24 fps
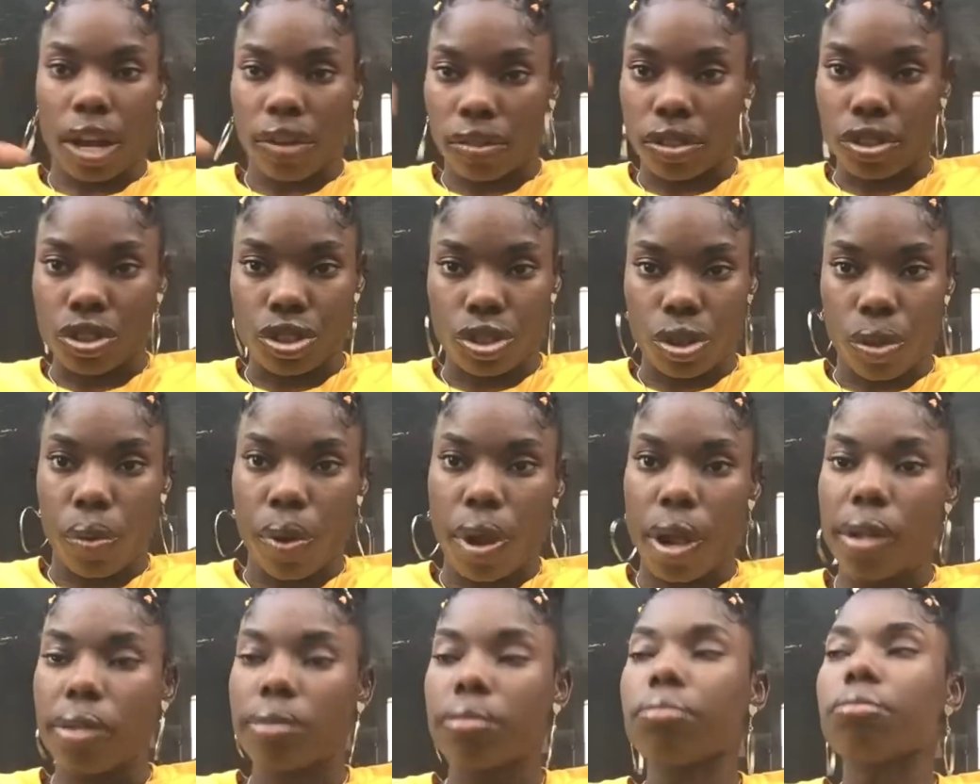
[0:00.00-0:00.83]
have to show
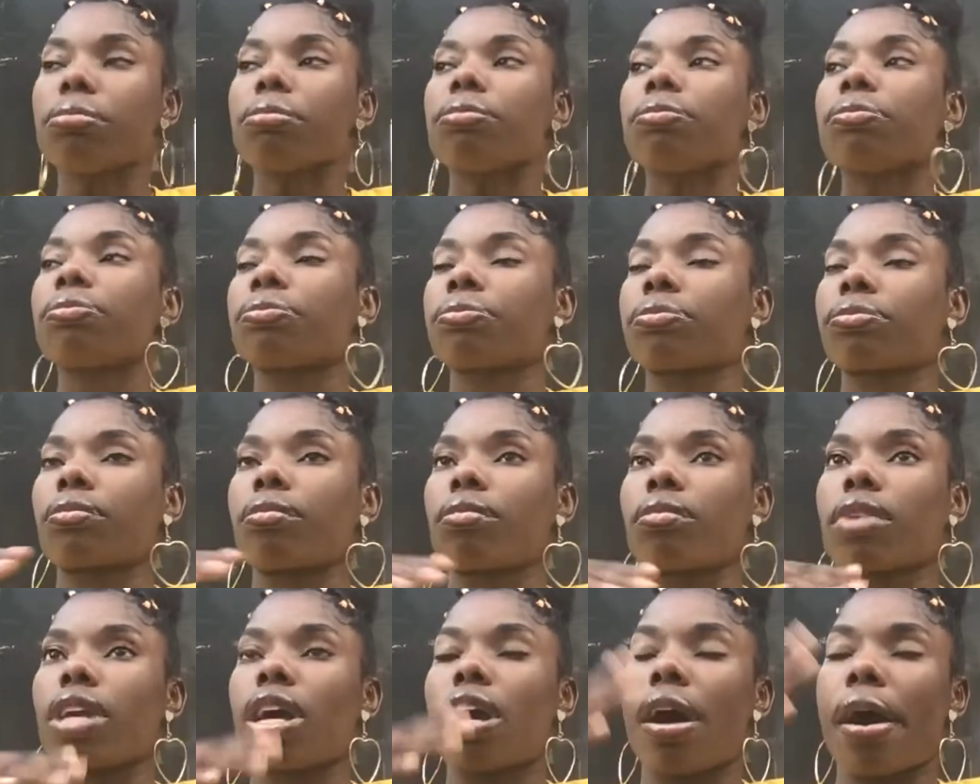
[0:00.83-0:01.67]
it
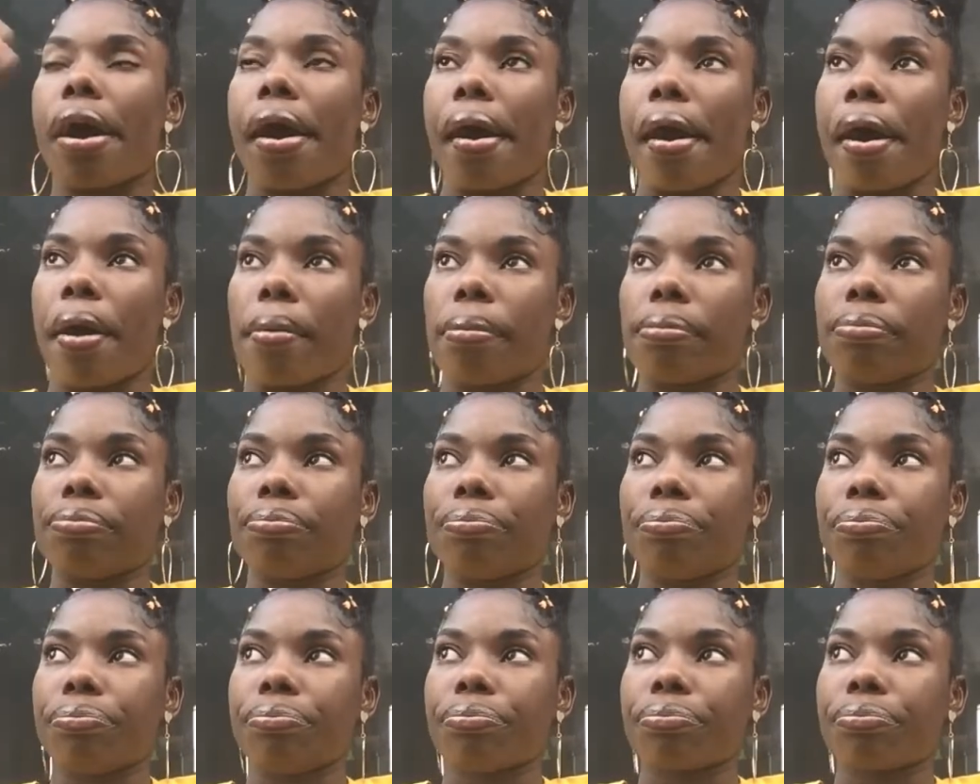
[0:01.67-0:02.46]
um,